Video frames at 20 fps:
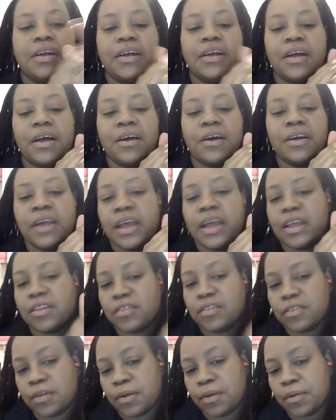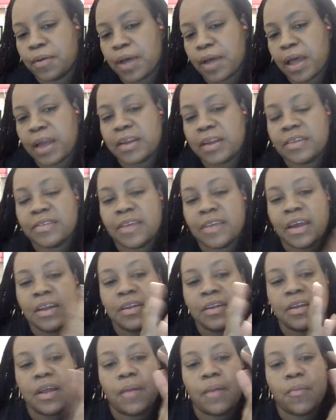Okay, so I decided to
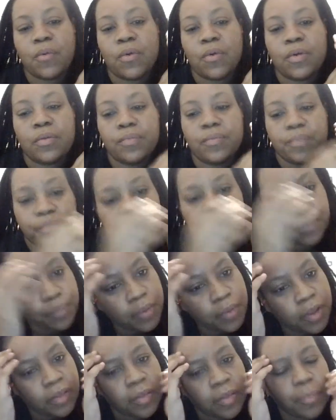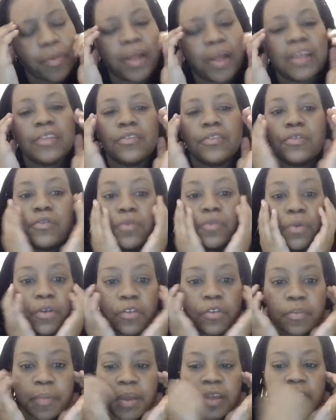come on because I probably do Twitter
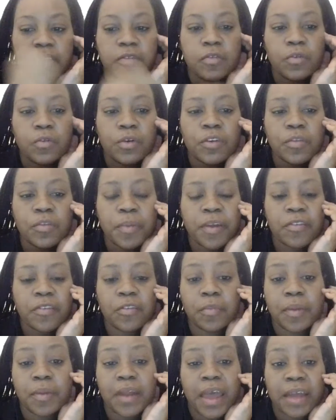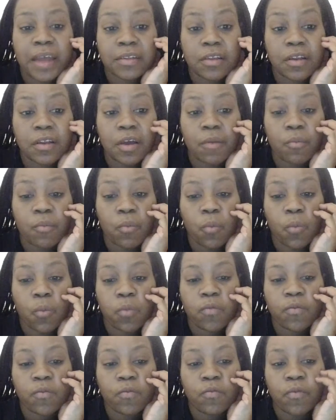Space. Twitter Space has been acting up
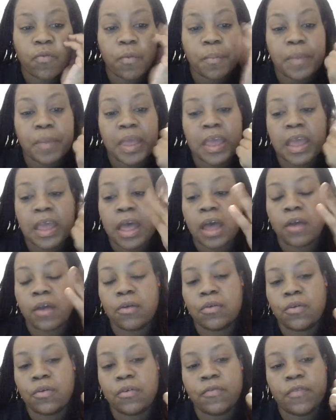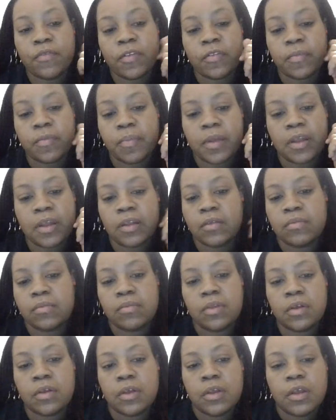for me. I don't know if it's been
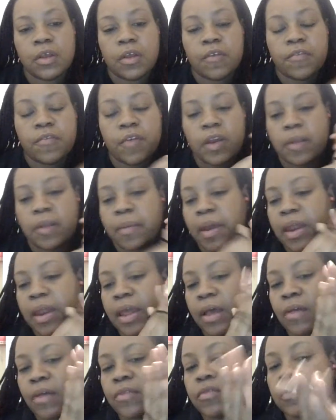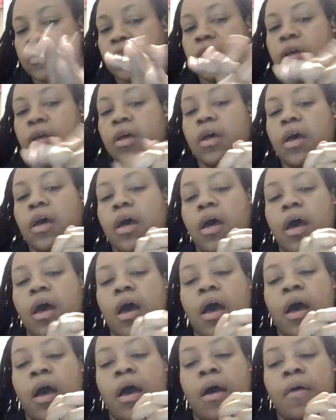for anybody else.
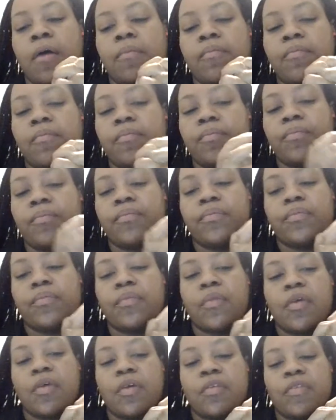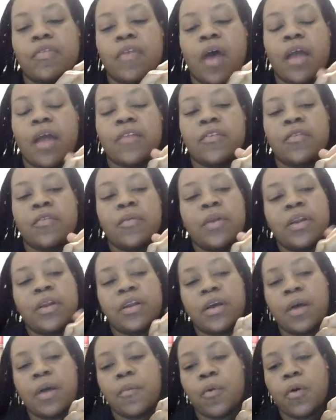Um so I just wanted to
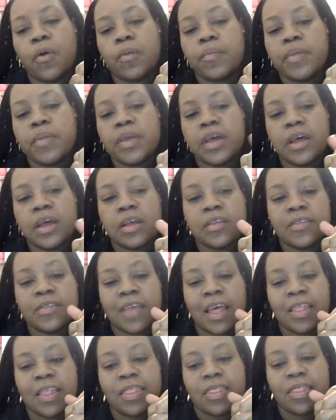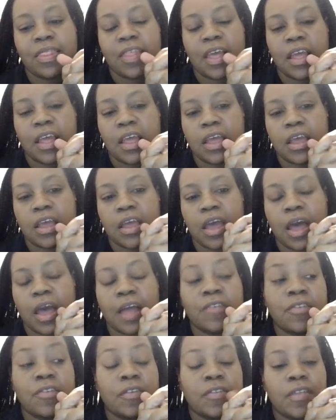come on because I think I
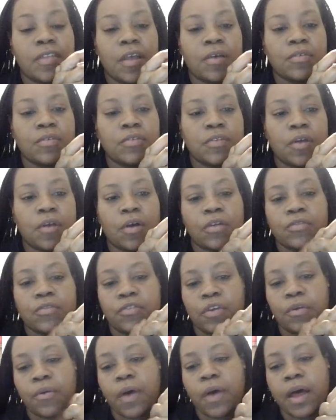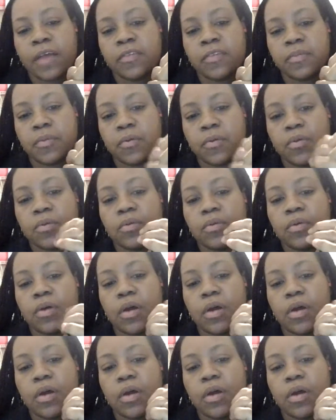just now saw General Hospital.